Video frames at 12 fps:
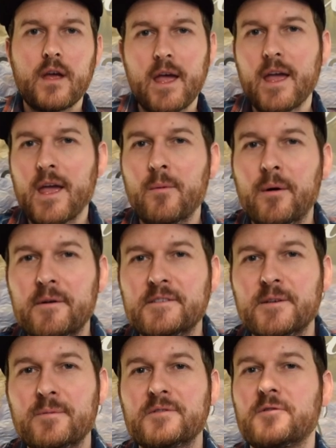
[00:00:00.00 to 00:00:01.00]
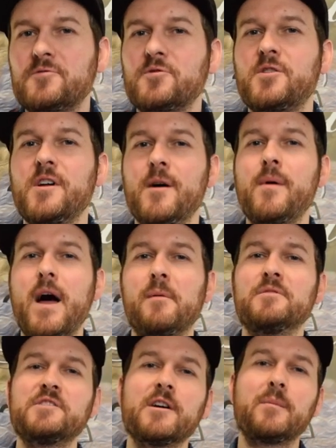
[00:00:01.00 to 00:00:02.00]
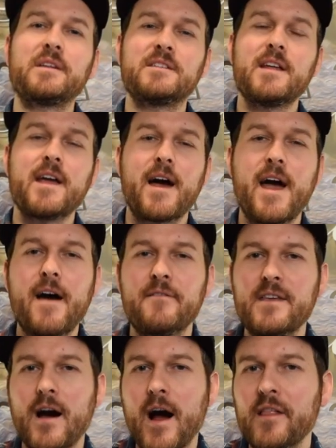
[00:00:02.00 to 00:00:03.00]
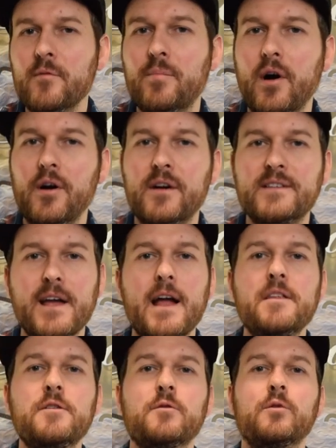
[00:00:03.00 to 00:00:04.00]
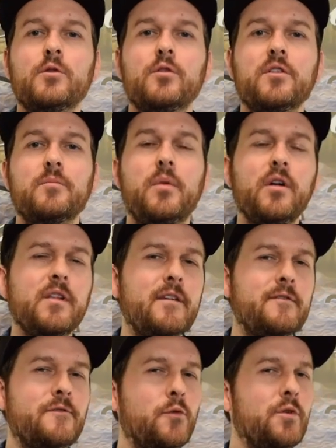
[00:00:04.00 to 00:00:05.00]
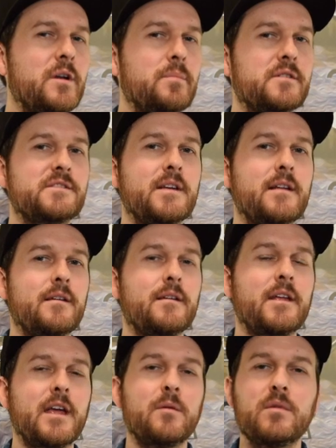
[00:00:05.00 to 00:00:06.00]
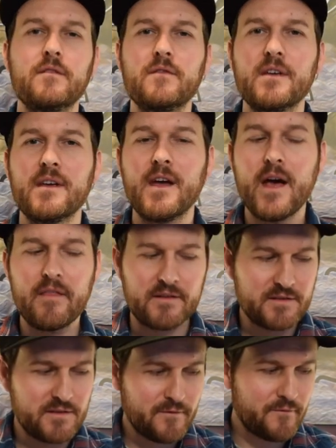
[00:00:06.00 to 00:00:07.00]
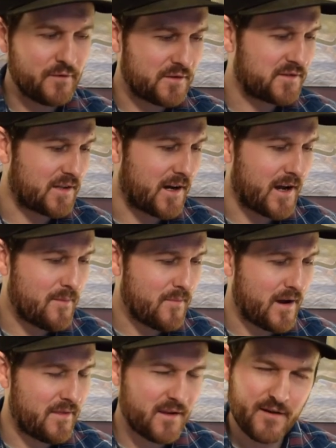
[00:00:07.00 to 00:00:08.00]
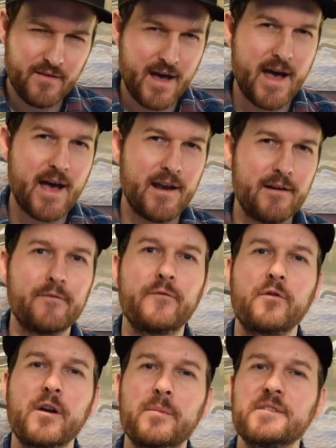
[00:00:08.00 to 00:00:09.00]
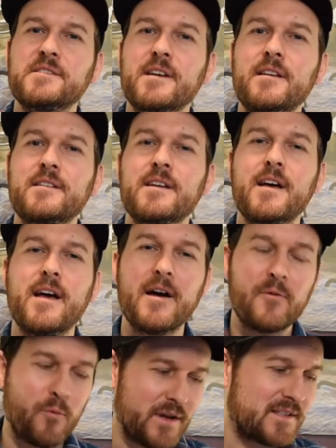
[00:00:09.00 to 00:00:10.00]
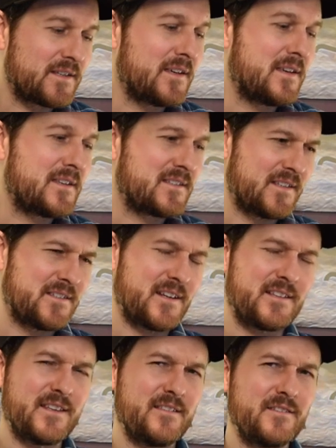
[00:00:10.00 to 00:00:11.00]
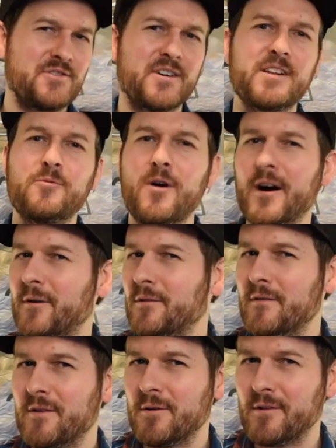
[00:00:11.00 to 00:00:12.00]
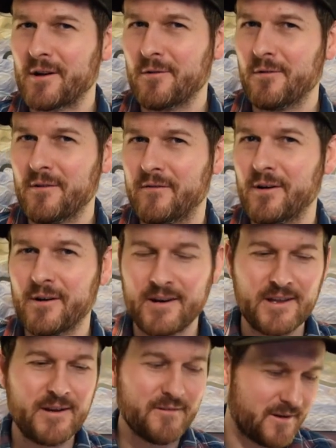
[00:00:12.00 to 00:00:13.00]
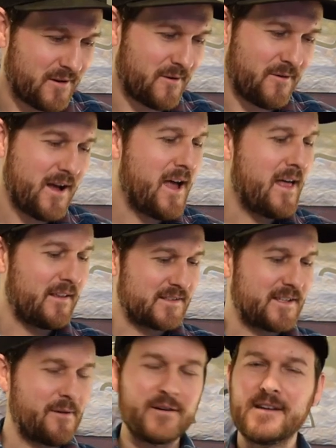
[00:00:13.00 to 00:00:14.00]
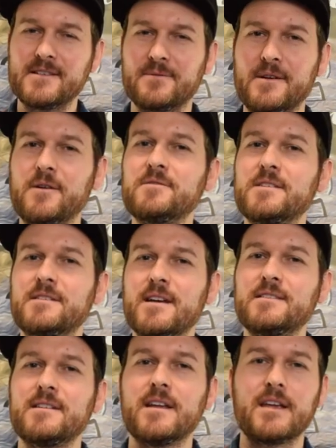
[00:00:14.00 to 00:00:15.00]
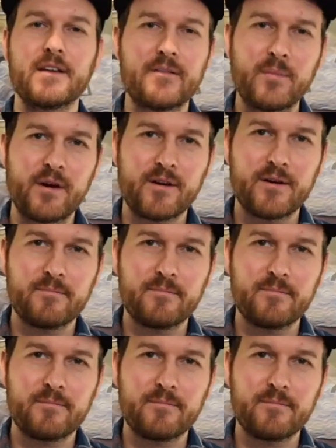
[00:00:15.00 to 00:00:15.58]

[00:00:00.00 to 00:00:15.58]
Hey, welcome to Sipper Social Club. I'm Jeremy. Today I have the Highland Park 10-year-old, all at 40% ABV. This is the first time I think I've had a 40% whiskey since I did the Johnny Walker review like over a year ago. Let's see how it is when I nose it, taste it, and give it a mark.